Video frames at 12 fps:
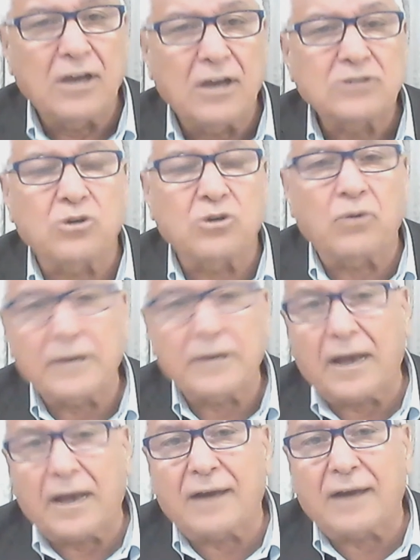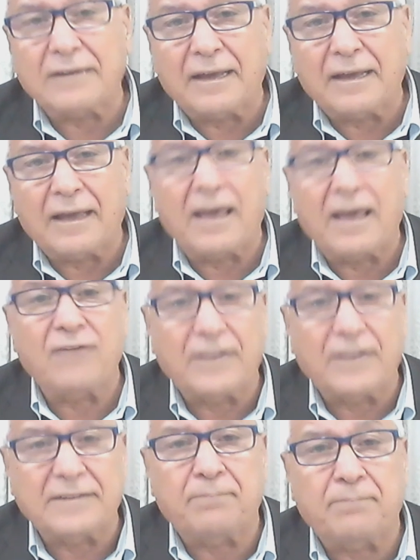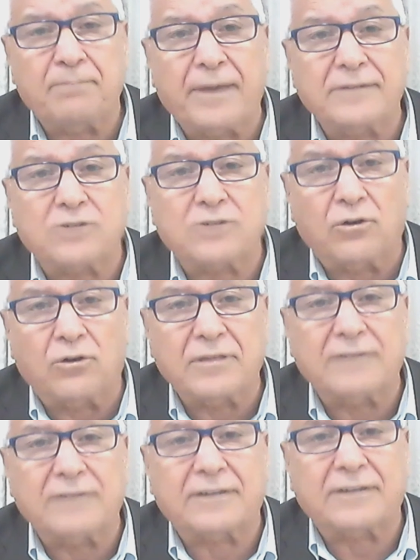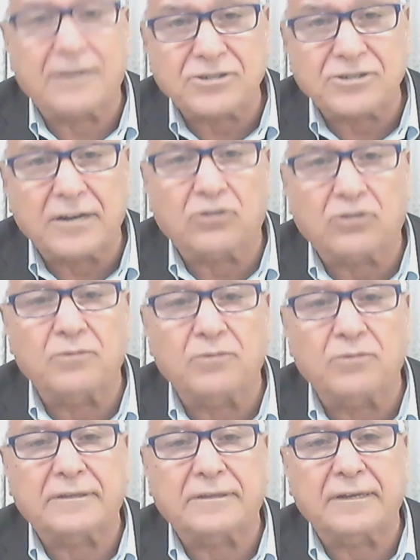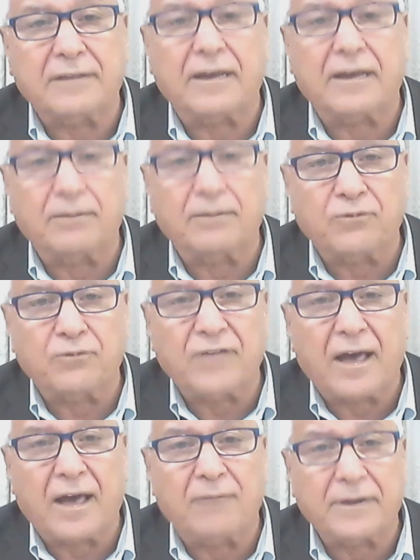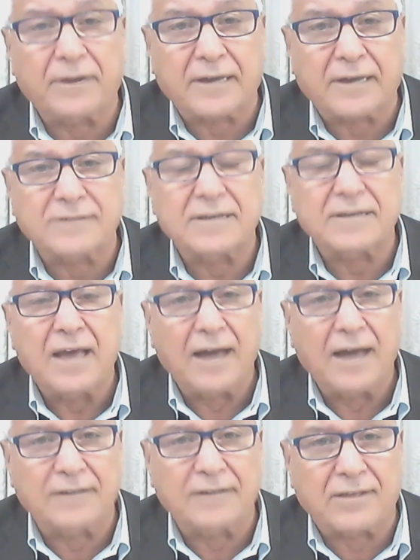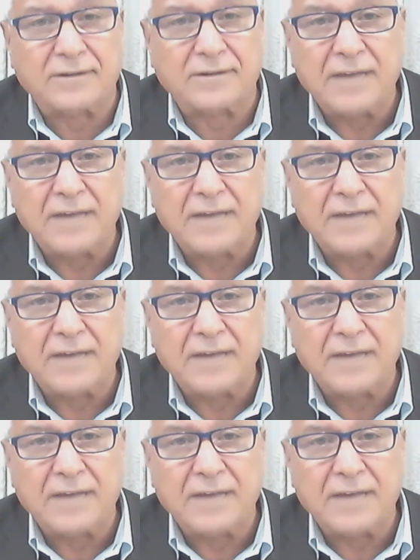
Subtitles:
So we are heavily dependent on the international community, the help of the Americans and others.